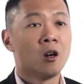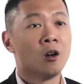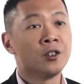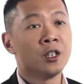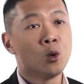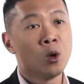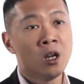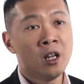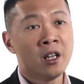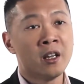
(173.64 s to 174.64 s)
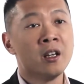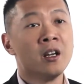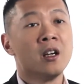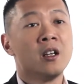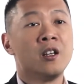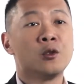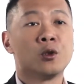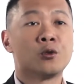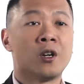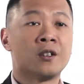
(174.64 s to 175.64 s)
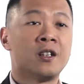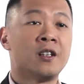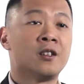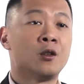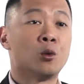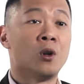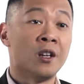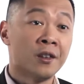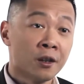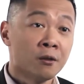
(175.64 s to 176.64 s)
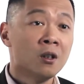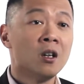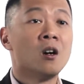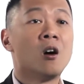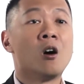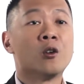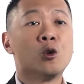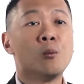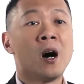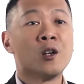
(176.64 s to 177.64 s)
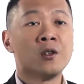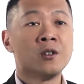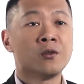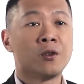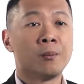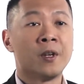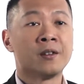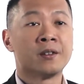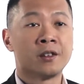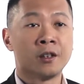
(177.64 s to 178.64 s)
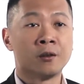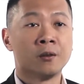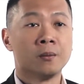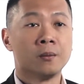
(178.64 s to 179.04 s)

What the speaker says: Consequently, this will translate into little or no margins from this sale.